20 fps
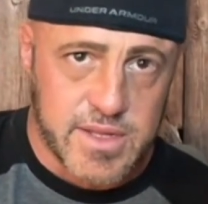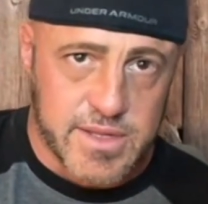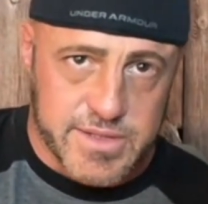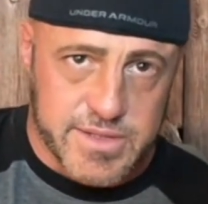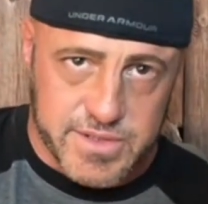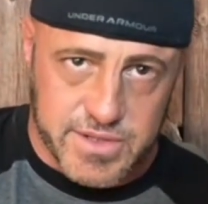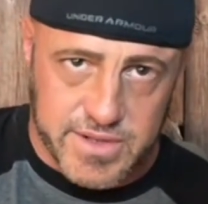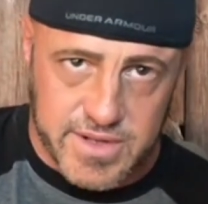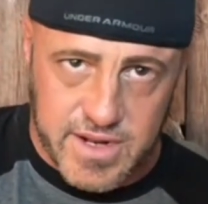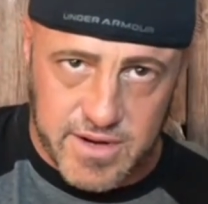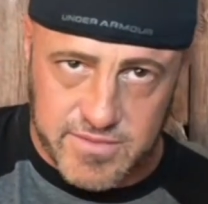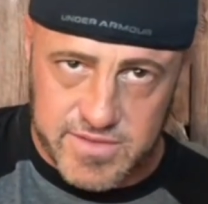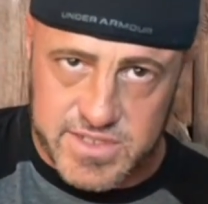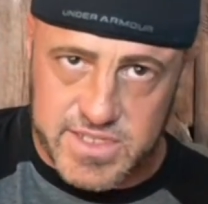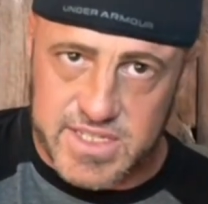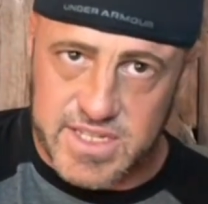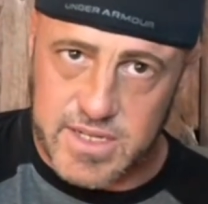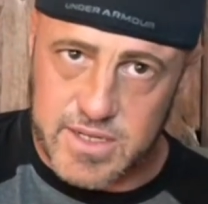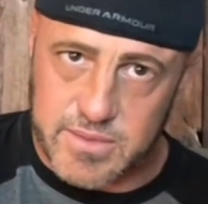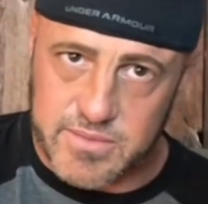So you never
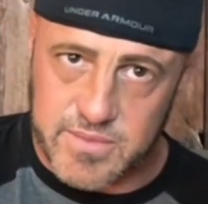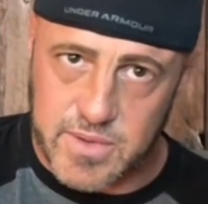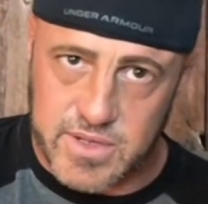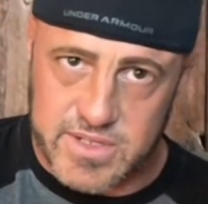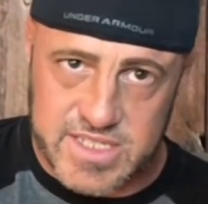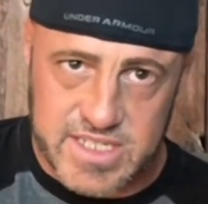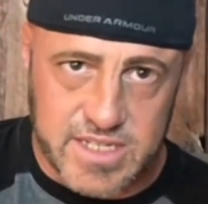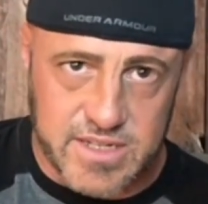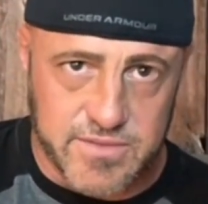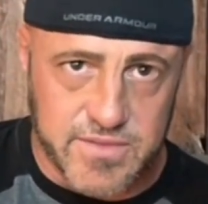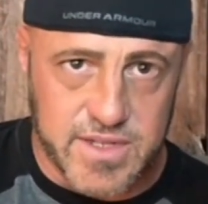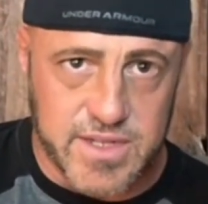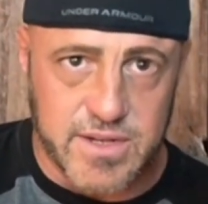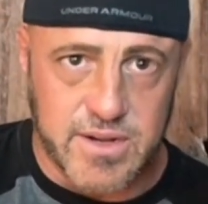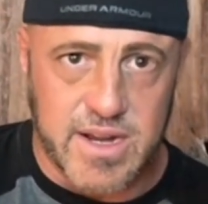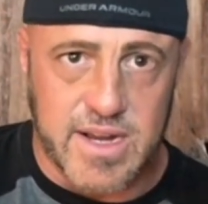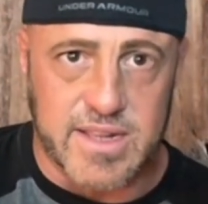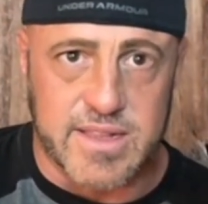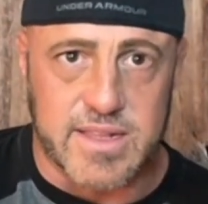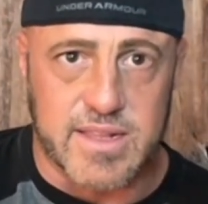see him on T V
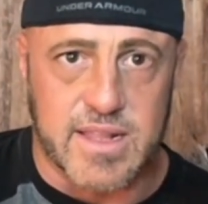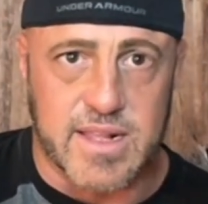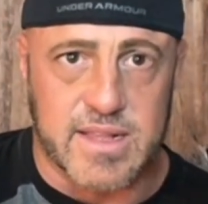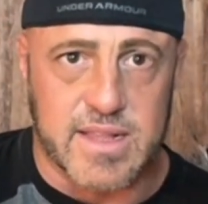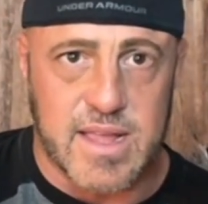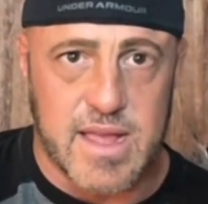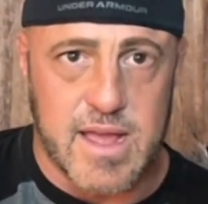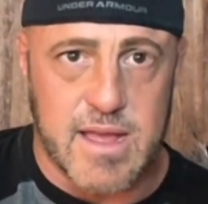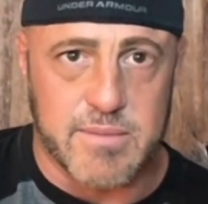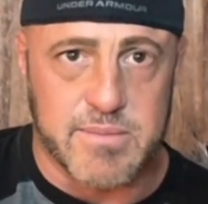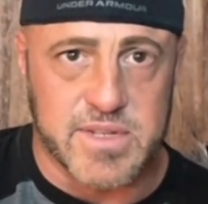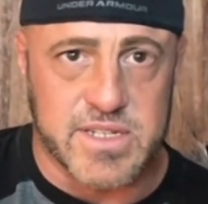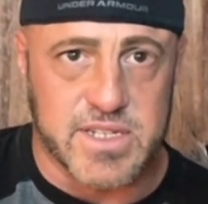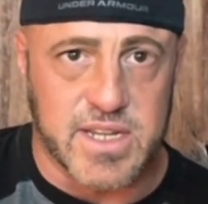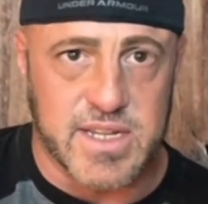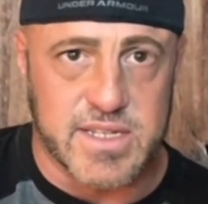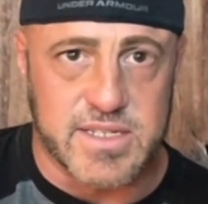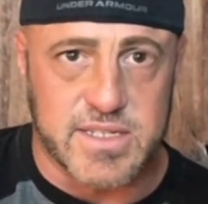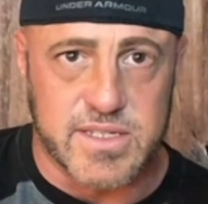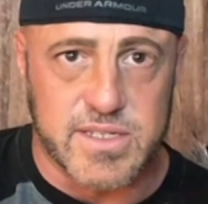or anything like that. But
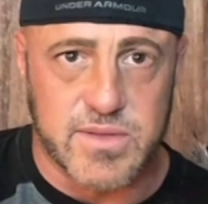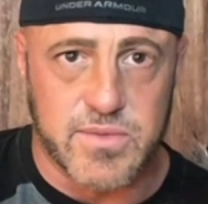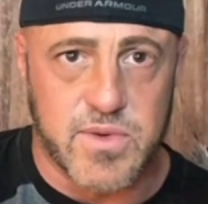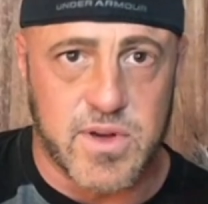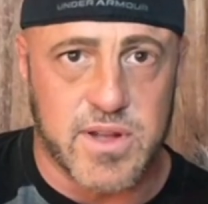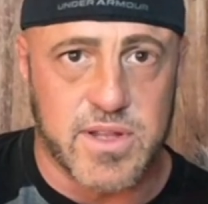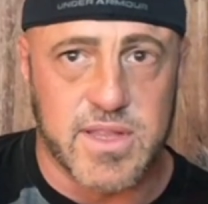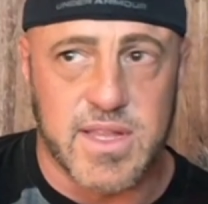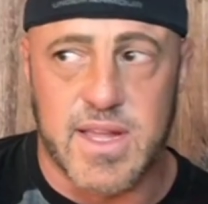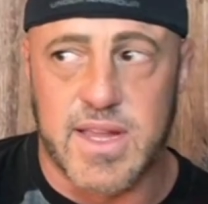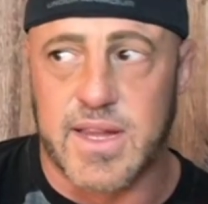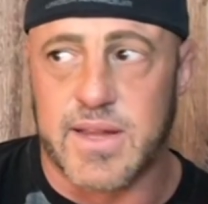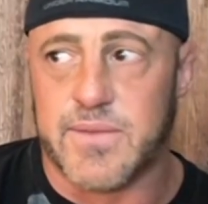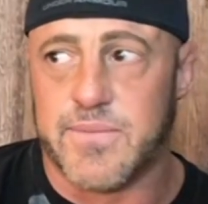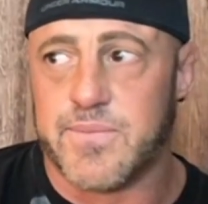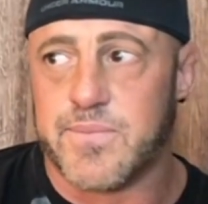Jason's the one, like